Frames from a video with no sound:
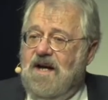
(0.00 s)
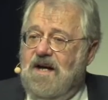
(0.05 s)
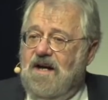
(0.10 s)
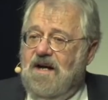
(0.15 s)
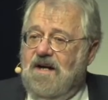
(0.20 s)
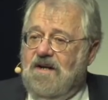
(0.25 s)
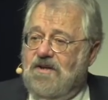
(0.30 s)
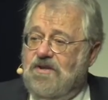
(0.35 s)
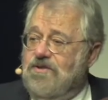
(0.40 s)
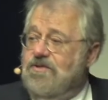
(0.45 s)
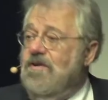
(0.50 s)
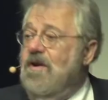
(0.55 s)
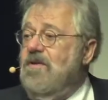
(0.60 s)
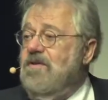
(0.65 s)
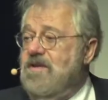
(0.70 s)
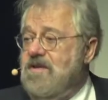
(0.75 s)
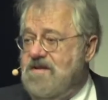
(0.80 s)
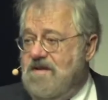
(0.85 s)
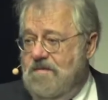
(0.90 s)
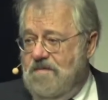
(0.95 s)
uh,
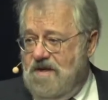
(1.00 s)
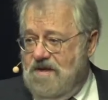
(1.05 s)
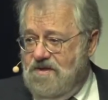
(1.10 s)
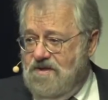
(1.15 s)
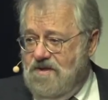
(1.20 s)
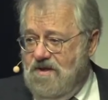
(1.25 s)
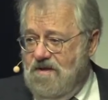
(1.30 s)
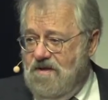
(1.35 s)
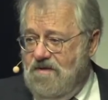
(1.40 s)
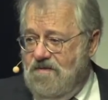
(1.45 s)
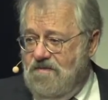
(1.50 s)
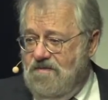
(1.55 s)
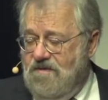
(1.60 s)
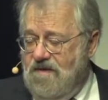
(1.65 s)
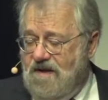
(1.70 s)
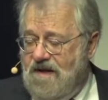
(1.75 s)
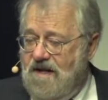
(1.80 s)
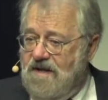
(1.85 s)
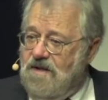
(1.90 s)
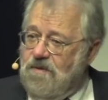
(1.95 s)
controlled his image.
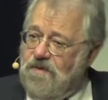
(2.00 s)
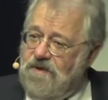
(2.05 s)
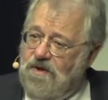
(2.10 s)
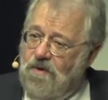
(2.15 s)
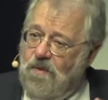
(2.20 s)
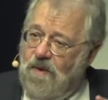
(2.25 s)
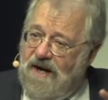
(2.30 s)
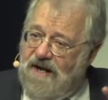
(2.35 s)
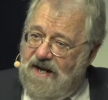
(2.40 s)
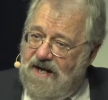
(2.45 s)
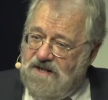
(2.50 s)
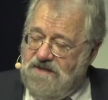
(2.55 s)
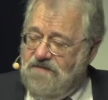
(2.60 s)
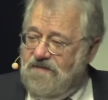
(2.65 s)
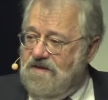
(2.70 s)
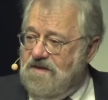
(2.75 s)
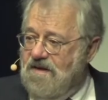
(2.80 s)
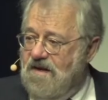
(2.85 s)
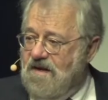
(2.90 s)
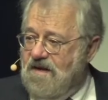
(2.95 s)
Again, there were no White House
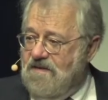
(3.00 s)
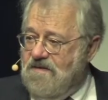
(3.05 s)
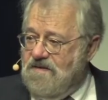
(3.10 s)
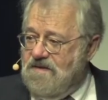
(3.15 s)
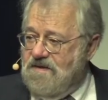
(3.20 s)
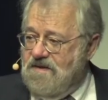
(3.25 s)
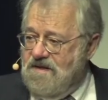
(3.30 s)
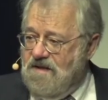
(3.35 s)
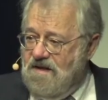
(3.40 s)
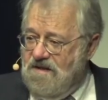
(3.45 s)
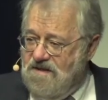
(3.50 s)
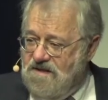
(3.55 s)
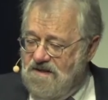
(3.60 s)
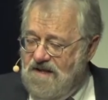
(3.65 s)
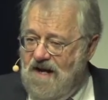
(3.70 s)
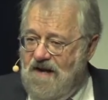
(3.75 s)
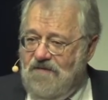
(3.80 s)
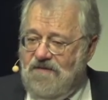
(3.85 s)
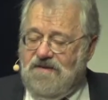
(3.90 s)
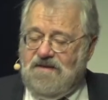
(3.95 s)
photographers on
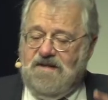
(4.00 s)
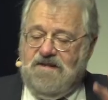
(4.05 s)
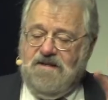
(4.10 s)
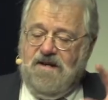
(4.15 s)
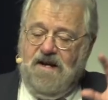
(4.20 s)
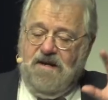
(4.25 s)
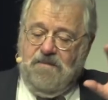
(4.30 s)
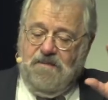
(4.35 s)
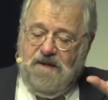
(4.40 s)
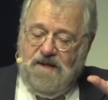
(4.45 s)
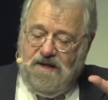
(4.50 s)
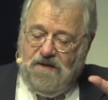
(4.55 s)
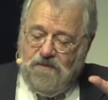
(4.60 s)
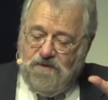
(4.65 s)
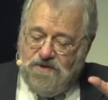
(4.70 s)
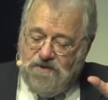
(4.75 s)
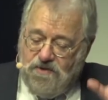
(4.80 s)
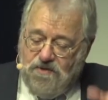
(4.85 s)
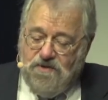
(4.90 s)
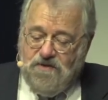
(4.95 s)
staff at the time. It
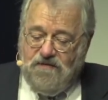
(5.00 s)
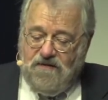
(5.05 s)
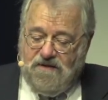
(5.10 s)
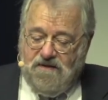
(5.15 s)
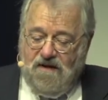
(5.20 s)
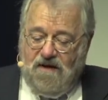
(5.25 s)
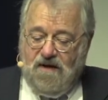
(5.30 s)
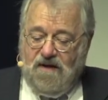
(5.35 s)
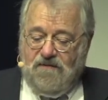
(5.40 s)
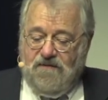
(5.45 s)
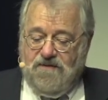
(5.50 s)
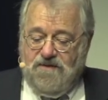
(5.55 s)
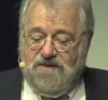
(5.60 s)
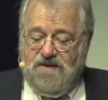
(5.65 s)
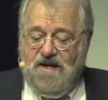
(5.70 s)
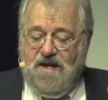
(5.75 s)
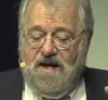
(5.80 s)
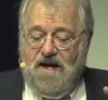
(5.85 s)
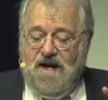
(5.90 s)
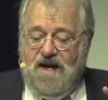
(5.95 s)
was news
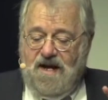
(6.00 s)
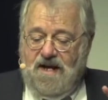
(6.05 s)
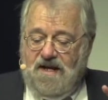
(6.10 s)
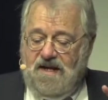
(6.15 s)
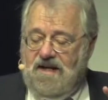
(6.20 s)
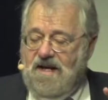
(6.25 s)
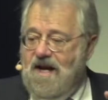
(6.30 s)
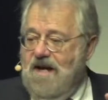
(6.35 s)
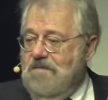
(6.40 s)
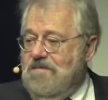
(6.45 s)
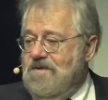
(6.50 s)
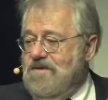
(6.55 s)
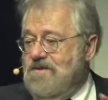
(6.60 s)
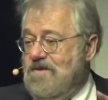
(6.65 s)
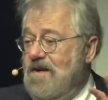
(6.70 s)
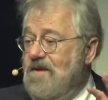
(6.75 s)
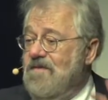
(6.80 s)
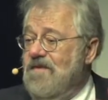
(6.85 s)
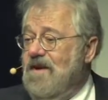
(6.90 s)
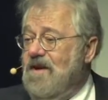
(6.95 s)
photographers. He came to
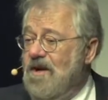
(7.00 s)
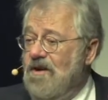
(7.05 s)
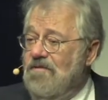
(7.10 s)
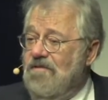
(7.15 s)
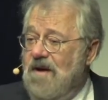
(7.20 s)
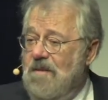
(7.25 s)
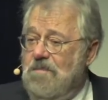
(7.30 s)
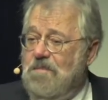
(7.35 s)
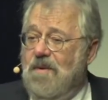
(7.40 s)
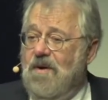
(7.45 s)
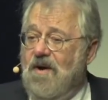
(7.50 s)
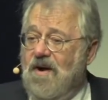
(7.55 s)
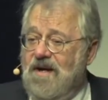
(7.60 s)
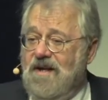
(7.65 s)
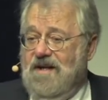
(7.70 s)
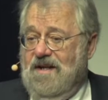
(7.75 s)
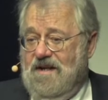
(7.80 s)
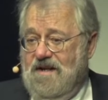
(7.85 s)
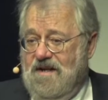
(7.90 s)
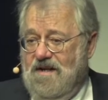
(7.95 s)
sort of a corrupt
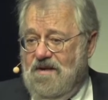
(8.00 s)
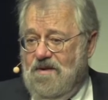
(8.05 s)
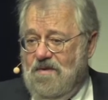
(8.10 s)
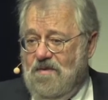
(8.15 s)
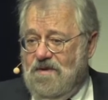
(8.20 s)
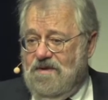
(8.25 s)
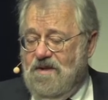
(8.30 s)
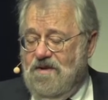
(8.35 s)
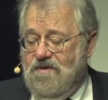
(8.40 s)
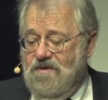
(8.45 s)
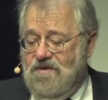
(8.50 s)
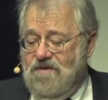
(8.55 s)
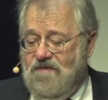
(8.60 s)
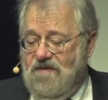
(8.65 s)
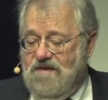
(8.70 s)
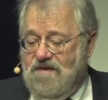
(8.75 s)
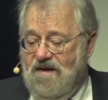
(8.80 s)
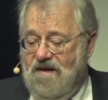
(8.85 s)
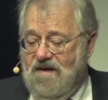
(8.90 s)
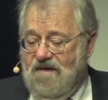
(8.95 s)
bargain with the news
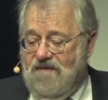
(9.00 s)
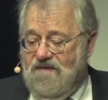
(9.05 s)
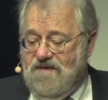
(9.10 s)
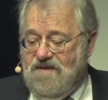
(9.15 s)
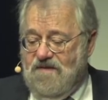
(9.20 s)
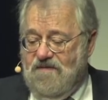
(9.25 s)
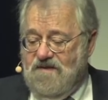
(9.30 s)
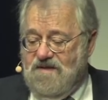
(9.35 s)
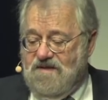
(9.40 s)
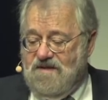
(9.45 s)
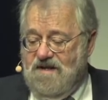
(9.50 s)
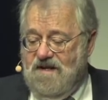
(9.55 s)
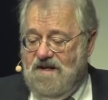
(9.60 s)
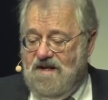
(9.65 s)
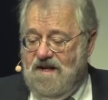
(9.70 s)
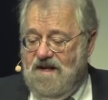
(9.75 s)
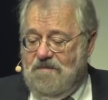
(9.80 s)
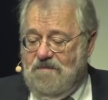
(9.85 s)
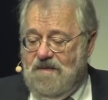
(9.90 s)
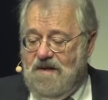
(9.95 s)
photographers of his
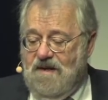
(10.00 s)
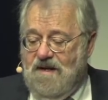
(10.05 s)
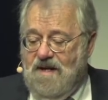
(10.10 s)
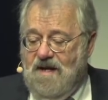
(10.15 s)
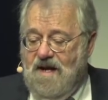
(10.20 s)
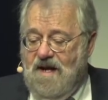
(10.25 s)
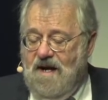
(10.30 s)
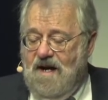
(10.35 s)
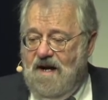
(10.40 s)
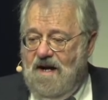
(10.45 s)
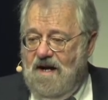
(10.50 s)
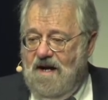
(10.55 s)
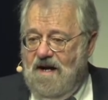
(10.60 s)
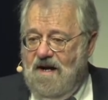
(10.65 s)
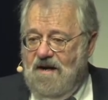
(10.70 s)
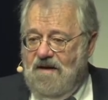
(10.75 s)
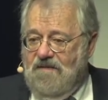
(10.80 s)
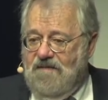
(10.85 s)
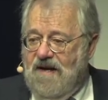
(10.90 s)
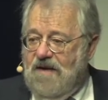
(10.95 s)
time.
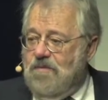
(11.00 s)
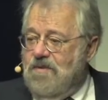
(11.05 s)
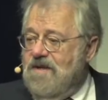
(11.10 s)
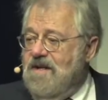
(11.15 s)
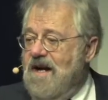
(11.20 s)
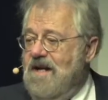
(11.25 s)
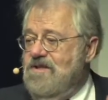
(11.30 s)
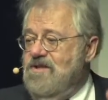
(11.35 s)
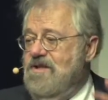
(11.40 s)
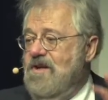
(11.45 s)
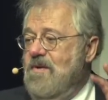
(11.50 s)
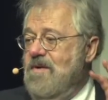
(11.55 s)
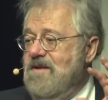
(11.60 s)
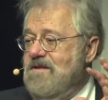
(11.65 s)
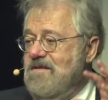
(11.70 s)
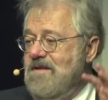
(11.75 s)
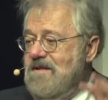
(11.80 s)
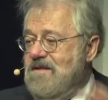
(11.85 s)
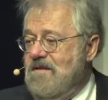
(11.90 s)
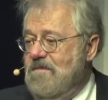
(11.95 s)
Uh, they would not show
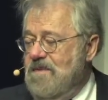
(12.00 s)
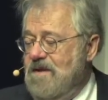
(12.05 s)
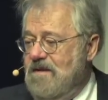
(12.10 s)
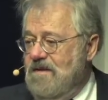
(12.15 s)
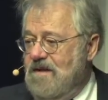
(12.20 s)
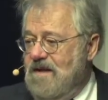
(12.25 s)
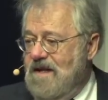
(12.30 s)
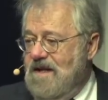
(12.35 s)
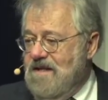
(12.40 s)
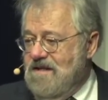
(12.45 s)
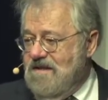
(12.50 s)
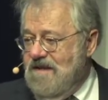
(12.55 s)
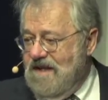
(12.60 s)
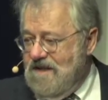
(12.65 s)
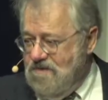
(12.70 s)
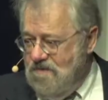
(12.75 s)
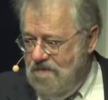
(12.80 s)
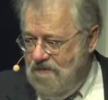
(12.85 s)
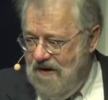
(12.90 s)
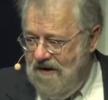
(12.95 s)
his disability. His
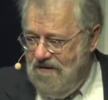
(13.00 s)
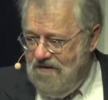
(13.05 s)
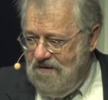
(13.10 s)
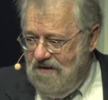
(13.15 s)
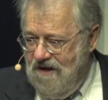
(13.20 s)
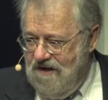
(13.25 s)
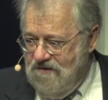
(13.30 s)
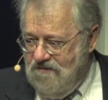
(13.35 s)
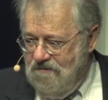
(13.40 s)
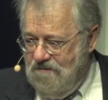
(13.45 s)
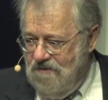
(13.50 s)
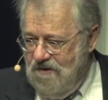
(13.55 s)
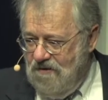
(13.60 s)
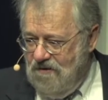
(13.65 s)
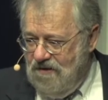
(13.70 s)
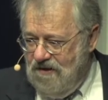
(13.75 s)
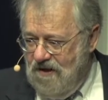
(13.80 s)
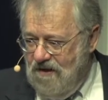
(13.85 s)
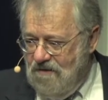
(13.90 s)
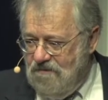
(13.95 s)
legs were paralyzed from
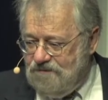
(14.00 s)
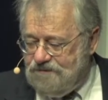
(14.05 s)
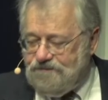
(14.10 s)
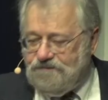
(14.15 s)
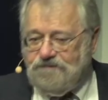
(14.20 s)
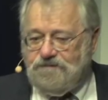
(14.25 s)
polio.